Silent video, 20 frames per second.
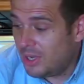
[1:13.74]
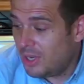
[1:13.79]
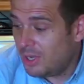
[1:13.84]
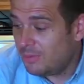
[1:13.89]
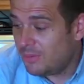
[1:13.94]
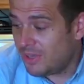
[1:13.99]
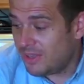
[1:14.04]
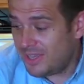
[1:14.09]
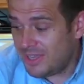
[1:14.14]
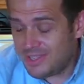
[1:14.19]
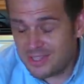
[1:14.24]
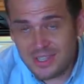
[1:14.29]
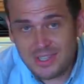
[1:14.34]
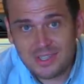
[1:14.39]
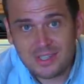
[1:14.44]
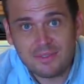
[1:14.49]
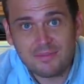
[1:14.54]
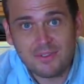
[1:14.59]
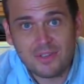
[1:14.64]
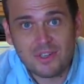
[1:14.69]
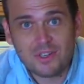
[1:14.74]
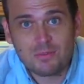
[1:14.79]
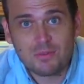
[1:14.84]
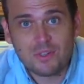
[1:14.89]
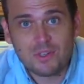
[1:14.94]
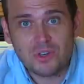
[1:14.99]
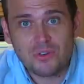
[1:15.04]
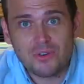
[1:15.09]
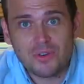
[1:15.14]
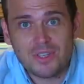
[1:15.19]
But this is the vast
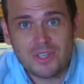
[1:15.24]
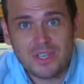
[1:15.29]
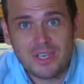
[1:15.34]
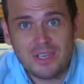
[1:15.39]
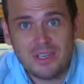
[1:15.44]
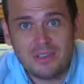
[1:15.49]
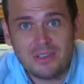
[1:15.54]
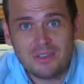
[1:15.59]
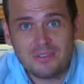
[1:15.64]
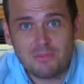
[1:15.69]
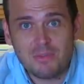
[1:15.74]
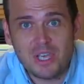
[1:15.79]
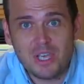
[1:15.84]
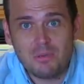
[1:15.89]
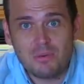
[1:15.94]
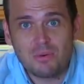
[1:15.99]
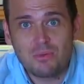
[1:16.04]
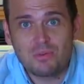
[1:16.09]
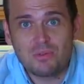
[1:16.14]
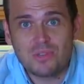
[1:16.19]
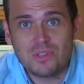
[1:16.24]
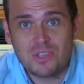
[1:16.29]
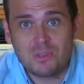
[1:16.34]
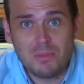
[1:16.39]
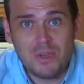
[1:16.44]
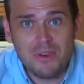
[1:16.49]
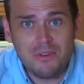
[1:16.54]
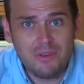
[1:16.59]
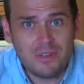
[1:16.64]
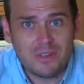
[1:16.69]
majority of people's
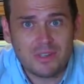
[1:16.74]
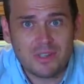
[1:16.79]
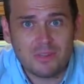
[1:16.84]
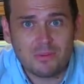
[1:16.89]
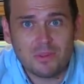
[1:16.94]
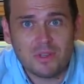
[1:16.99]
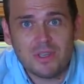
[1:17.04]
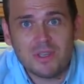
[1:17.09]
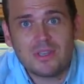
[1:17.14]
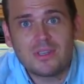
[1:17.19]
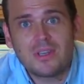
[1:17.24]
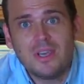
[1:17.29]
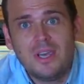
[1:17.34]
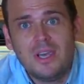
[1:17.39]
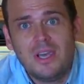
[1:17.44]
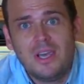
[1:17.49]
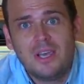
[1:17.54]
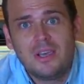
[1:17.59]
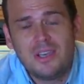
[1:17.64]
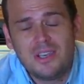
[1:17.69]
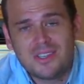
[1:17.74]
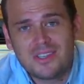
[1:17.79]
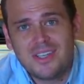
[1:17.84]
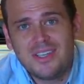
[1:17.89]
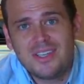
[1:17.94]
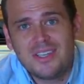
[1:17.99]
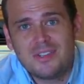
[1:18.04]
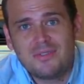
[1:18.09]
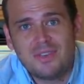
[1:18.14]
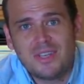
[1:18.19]
experiences with this. You see
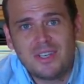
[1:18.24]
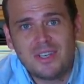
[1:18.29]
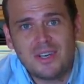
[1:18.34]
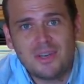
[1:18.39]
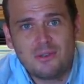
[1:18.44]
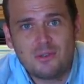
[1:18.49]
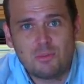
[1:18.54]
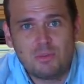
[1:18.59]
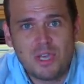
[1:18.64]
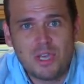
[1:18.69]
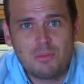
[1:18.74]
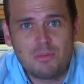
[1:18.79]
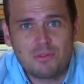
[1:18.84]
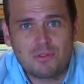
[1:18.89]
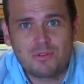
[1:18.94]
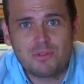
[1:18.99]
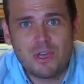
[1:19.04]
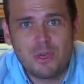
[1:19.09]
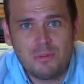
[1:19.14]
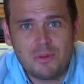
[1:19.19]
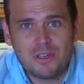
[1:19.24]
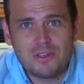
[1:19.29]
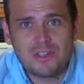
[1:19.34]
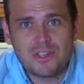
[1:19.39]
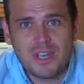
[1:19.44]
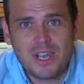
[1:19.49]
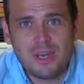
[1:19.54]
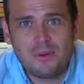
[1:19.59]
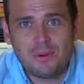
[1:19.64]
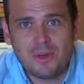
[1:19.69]
these videos of people screaming and
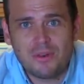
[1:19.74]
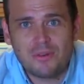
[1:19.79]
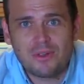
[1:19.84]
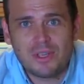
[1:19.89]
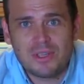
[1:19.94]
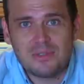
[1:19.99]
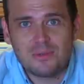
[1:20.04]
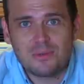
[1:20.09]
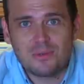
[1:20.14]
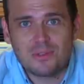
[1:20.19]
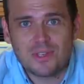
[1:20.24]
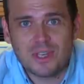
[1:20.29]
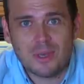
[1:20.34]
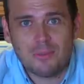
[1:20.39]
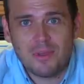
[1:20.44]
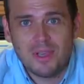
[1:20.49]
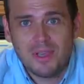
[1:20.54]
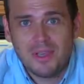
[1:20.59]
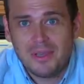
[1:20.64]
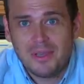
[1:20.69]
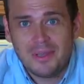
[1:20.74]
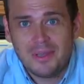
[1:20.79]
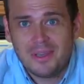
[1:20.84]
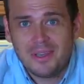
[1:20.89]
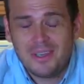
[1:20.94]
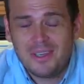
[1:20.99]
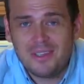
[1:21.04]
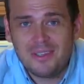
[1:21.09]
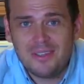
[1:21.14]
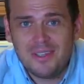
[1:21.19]
shouting on their doorstep.
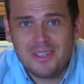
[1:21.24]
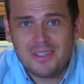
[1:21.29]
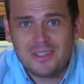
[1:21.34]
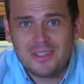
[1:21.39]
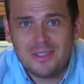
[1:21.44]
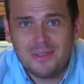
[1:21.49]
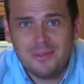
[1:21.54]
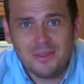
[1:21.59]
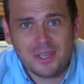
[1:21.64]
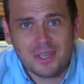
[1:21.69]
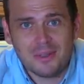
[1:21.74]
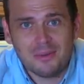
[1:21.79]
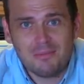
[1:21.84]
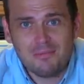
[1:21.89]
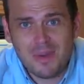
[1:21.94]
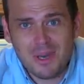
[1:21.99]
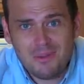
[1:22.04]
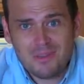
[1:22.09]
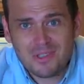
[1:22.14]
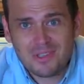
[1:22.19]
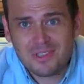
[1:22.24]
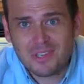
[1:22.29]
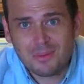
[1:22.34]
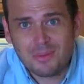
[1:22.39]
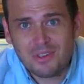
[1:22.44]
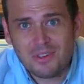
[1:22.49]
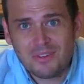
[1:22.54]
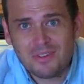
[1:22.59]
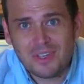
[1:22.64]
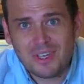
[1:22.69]
You don't need to do that. Most of the time,
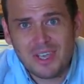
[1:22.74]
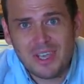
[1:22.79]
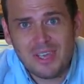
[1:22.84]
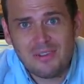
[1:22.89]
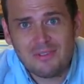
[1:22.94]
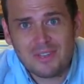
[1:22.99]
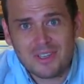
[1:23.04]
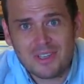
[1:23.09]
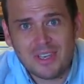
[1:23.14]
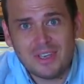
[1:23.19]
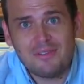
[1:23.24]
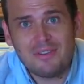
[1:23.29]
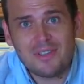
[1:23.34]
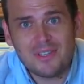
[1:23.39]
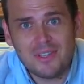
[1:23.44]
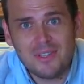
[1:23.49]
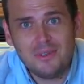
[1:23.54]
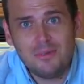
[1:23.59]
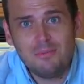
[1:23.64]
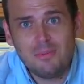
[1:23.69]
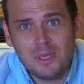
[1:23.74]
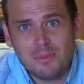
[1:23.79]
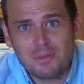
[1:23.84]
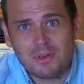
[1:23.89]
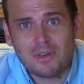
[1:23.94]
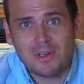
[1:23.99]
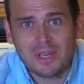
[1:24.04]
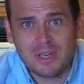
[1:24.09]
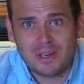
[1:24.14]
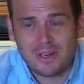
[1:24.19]
you're not even going to get a visit. If you do, be
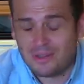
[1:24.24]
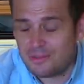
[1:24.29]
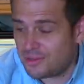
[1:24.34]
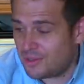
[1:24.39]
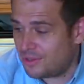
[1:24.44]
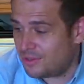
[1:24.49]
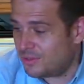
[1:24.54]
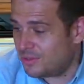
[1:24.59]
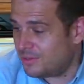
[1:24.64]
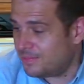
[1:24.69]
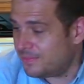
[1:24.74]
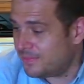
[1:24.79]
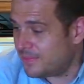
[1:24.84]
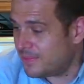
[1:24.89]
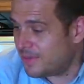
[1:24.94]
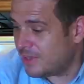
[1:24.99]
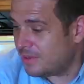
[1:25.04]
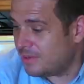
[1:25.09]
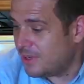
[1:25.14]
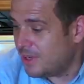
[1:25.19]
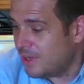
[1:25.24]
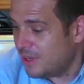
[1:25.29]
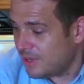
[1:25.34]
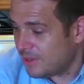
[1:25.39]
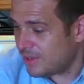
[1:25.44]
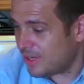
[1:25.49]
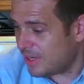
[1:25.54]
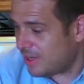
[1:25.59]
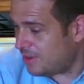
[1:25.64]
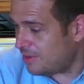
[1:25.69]
polite, close the door. So,
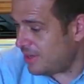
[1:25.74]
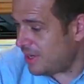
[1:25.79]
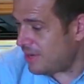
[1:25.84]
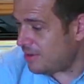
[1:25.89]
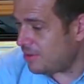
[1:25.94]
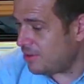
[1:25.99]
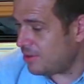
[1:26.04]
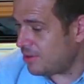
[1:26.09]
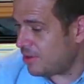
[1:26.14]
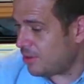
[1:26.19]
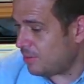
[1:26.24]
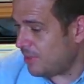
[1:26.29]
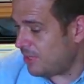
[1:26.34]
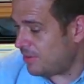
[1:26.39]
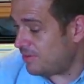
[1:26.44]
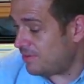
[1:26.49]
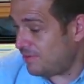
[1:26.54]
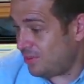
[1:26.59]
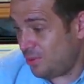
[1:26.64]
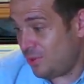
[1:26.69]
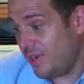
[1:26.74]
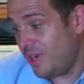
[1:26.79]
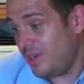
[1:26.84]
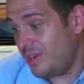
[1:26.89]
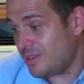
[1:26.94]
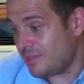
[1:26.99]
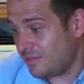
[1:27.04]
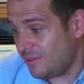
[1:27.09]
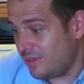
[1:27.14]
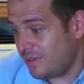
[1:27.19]
thank you. Yeah, good comment. 4
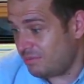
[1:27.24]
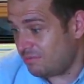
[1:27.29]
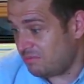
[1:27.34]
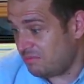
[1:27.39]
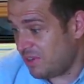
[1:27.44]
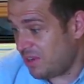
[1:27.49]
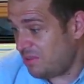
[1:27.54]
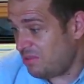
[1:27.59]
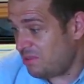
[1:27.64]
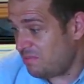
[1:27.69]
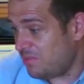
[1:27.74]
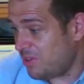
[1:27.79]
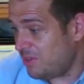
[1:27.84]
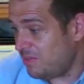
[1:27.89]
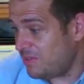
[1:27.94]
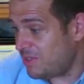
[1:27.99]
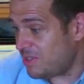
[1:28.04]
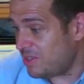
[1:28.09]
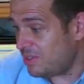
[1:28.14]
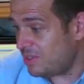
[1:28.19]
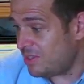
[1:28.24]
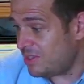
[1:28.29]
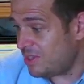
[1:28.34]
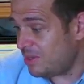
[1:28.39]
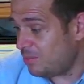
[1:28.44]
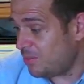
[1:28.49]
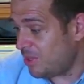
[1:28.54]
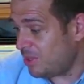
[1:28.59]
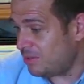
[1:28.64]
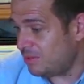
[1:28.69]
years free. No visit. He's
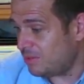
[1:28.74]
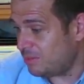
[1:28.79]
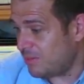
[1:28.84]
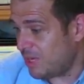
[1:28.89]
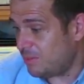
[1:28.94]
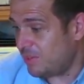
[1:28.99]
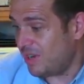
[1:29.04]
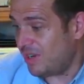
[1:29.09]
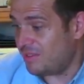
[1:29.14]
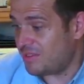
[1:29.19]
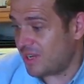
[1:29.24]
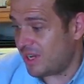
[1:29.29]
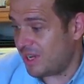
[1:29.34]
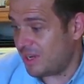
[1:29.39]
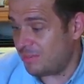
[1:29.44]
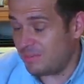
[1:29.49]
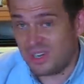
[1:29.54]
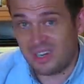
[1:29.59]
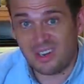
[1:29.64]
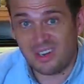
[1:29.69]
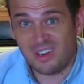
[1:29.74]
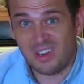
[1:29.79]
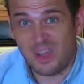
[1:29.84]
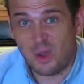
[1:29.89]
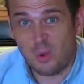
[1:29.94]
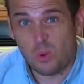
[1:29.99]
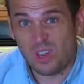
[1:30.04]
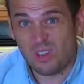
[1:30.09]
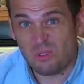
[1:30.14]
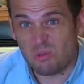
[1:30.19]
done well. Maybe he lives out in the middle of
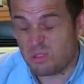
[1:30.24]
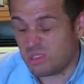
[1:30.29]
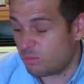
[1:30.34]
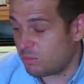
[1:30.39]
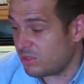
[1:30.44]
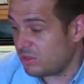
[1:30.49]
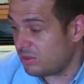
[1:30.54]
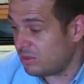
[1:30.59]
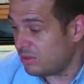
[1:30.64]
nowhere or something.